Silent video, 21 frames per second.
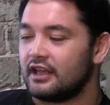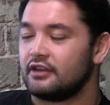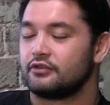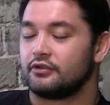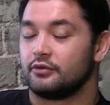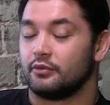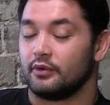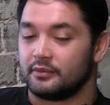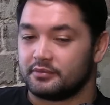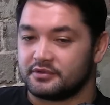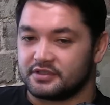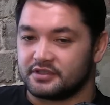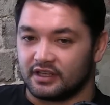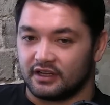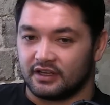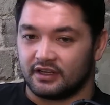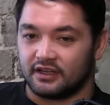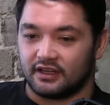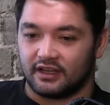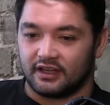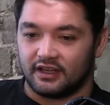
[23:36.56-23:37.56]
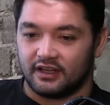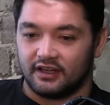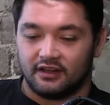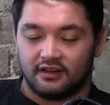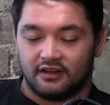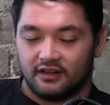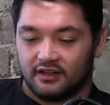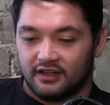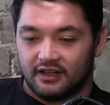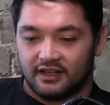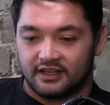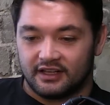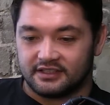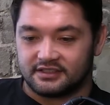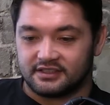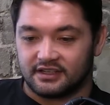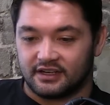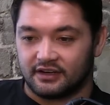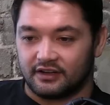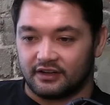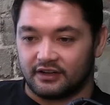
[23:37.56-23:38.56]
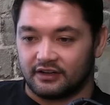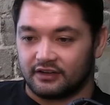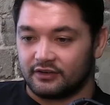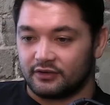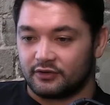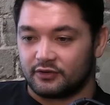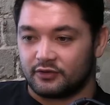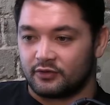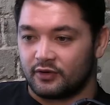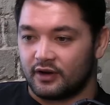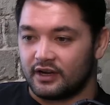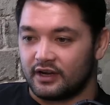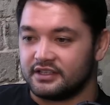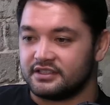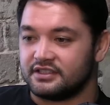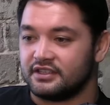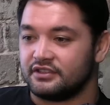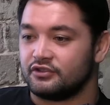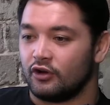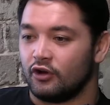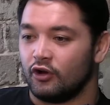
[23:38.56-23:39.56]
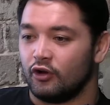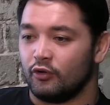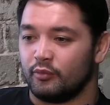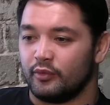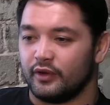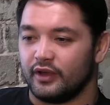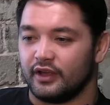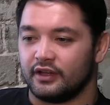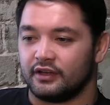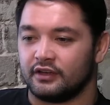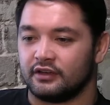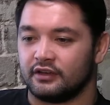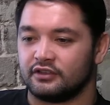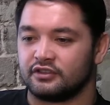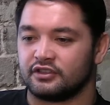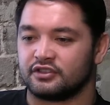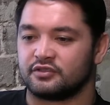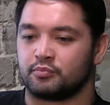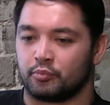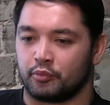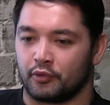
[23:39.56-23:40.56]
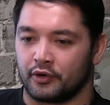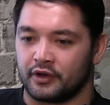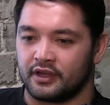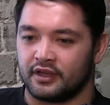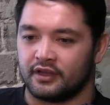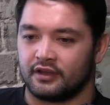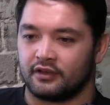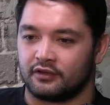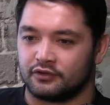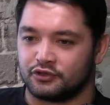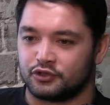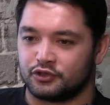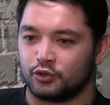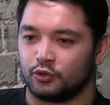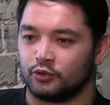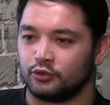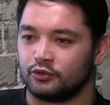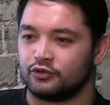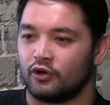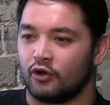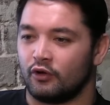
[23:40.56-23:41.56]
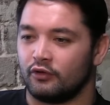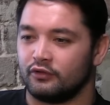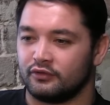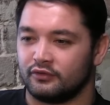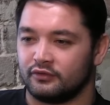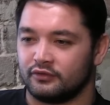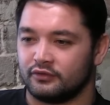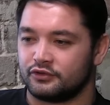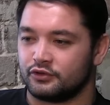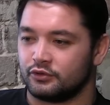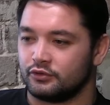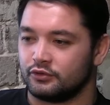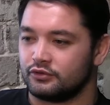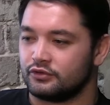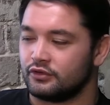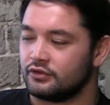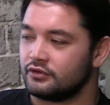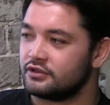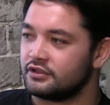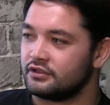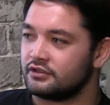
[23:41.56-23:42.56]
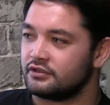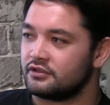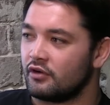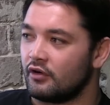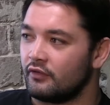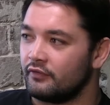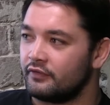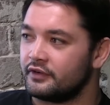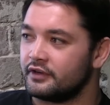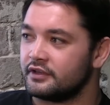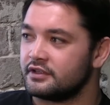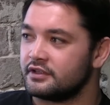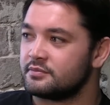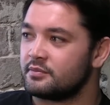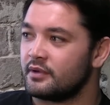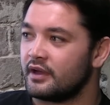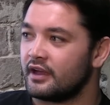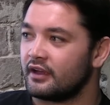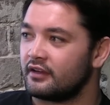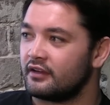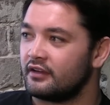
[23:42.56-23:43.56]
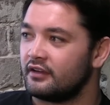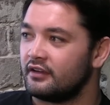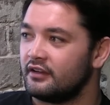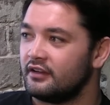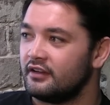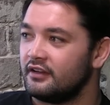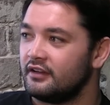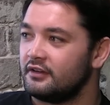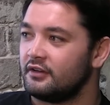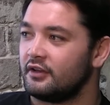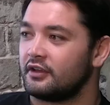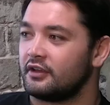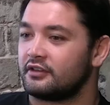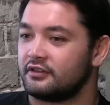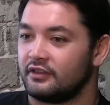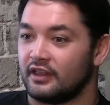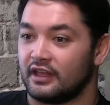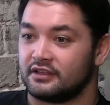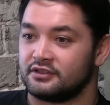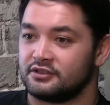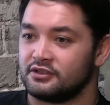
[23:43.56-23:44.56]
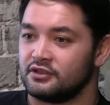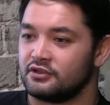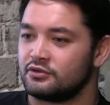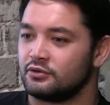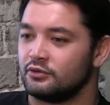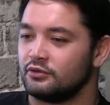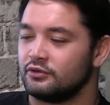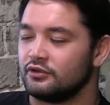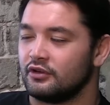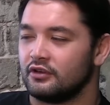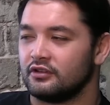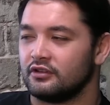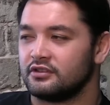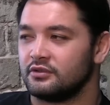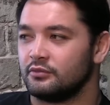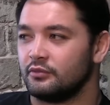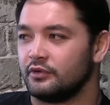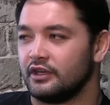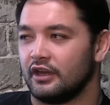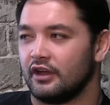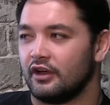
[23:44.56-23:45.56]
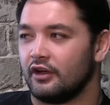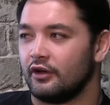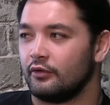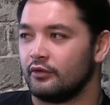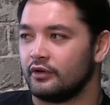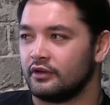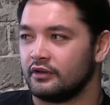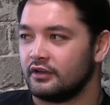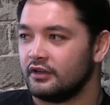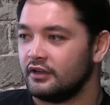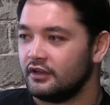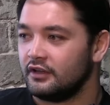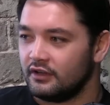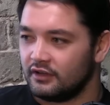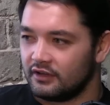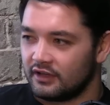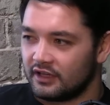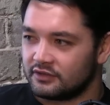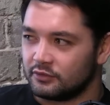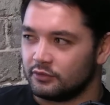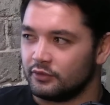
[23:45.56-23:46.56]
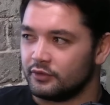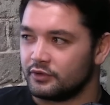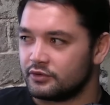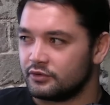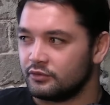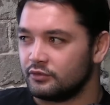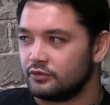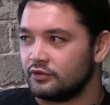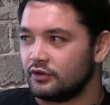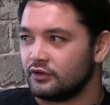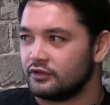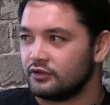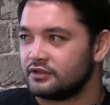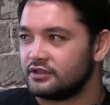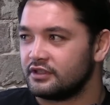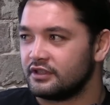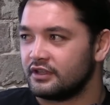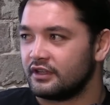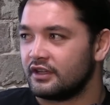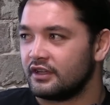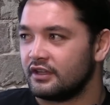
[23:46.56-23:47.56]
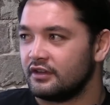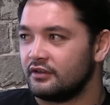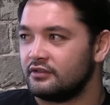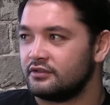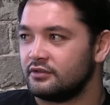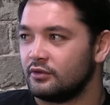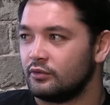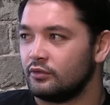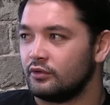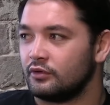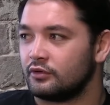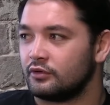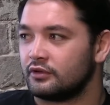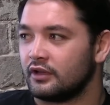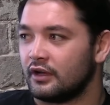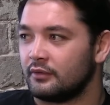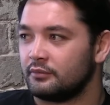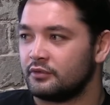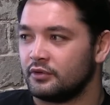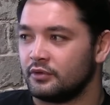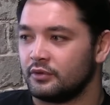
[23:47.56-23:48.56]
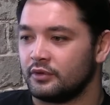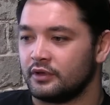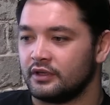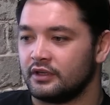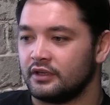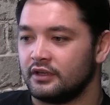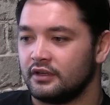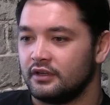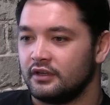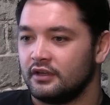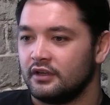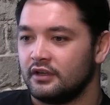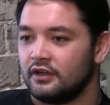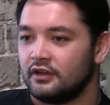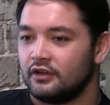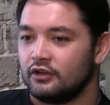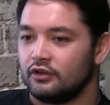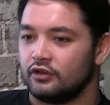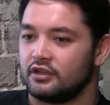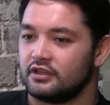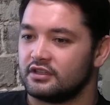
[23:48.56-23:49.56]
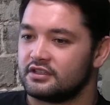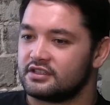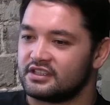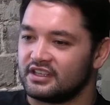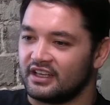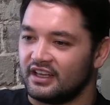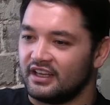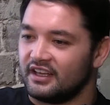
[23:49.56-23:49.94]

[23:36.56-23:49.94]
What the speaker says: Andrew Webster. He's done a crazy job in just bringing Sean Johnson's confidence back. Like that's the Sean Johnson we know, and that's all the Sean Johnson the kids all looked up to, and you can see